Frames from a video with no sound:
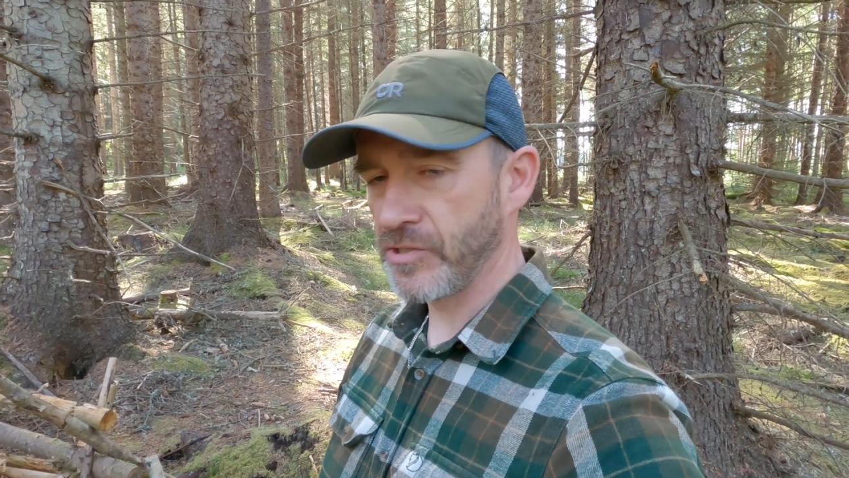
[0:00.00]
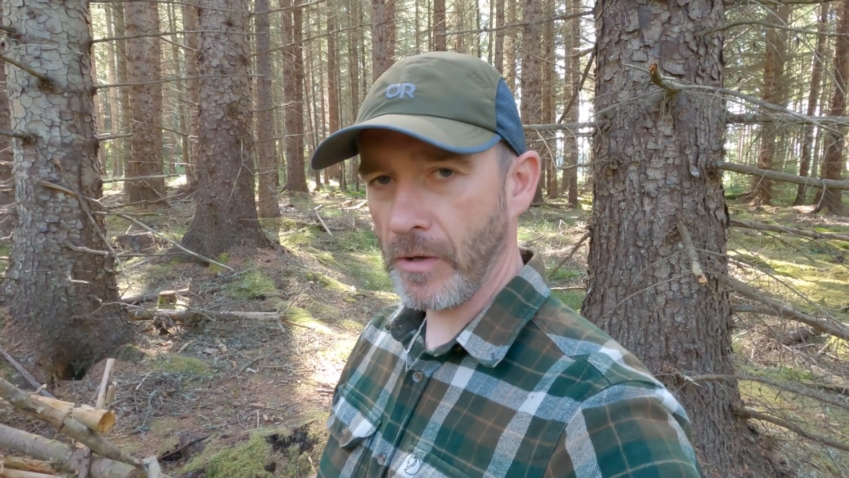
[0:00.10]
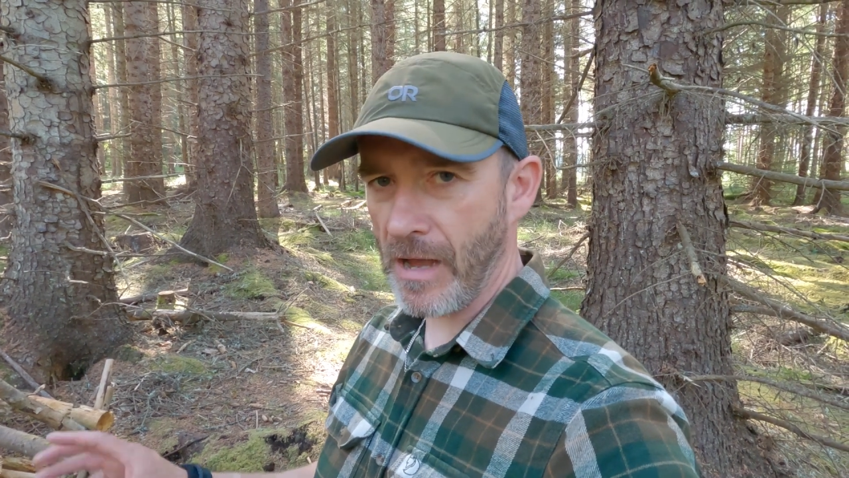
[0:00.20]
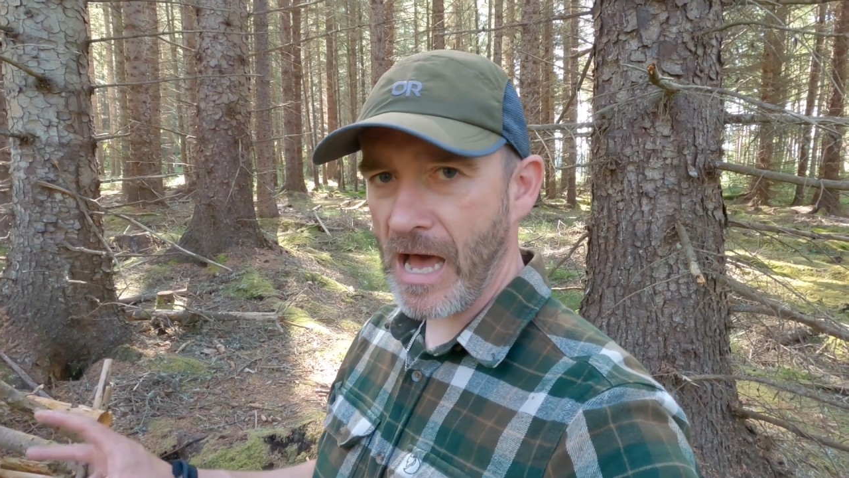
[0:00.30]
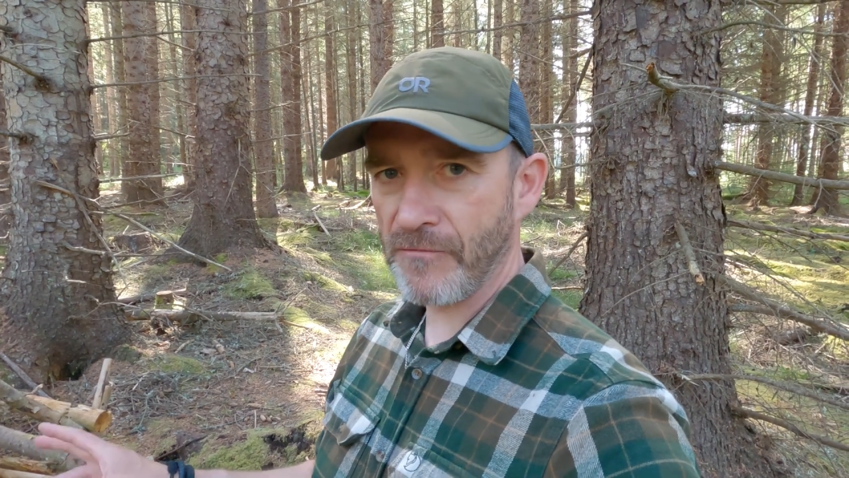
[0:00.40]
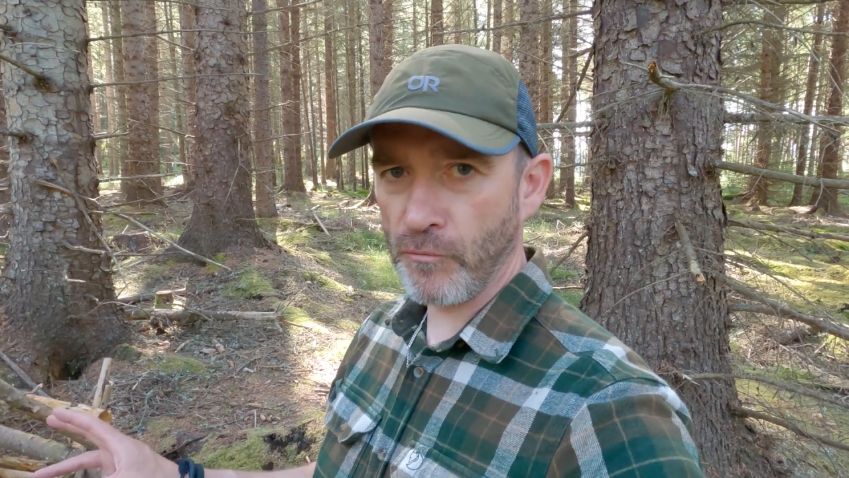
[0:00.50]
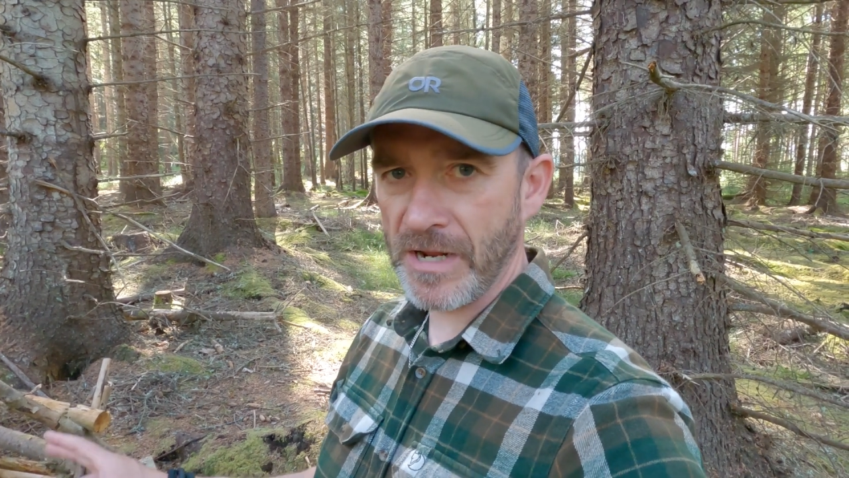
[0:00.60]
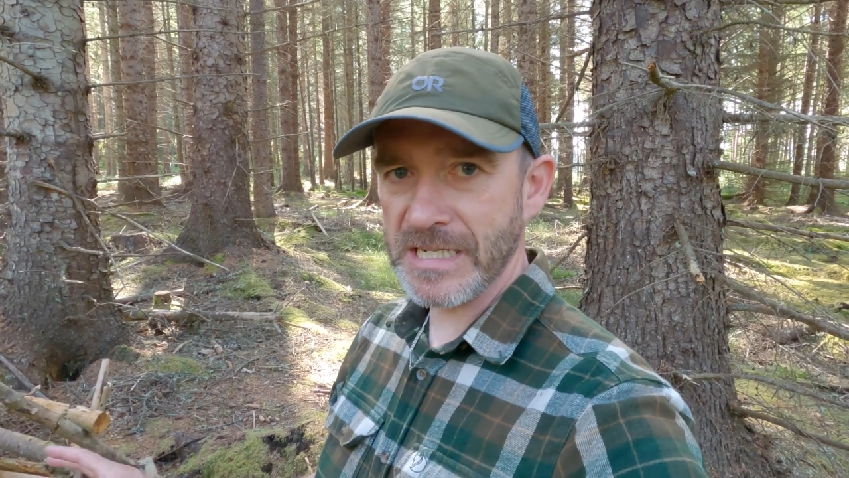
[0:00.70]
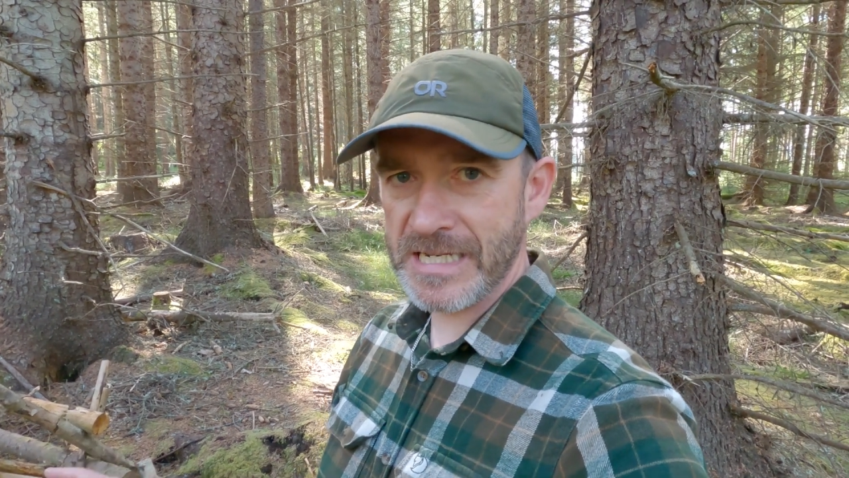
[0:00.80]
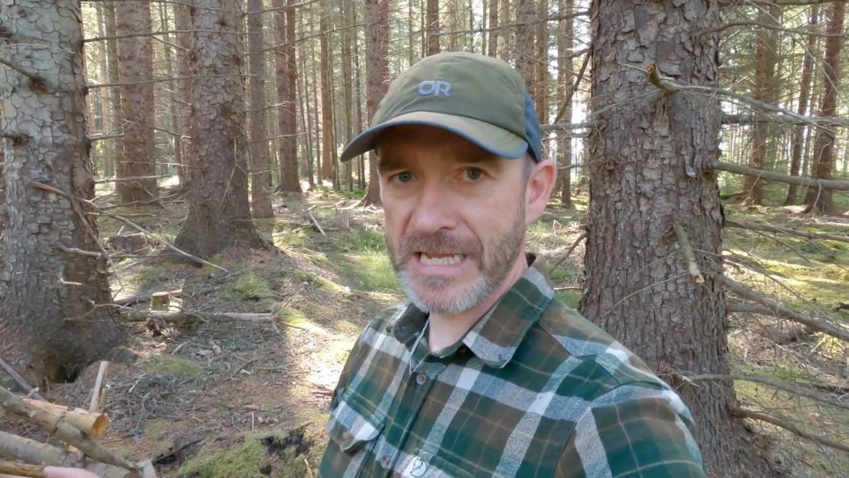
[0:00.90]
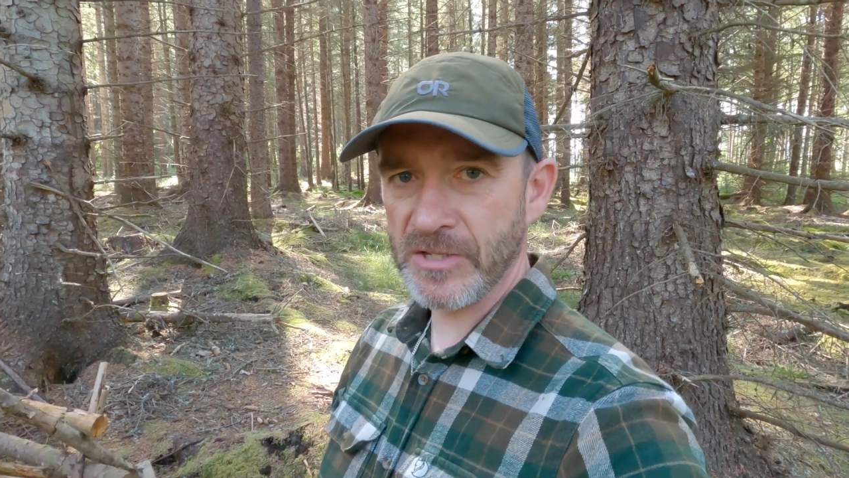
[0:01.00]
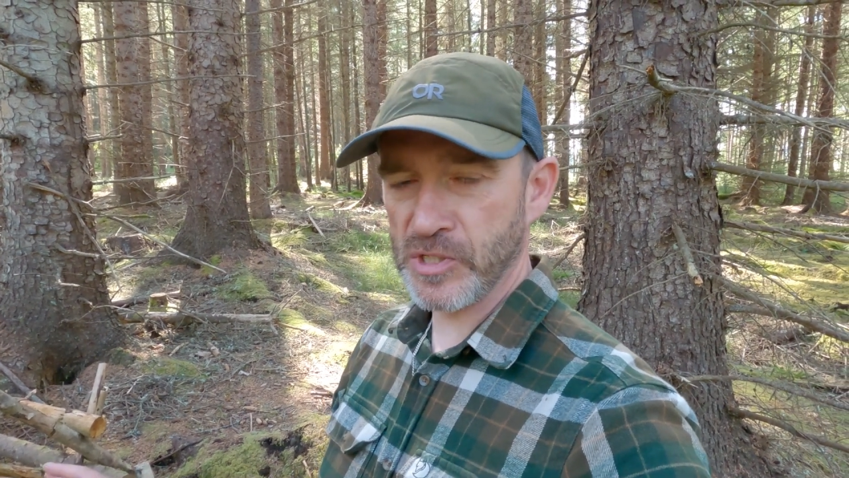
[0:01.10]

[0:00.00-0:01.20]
So I have already taken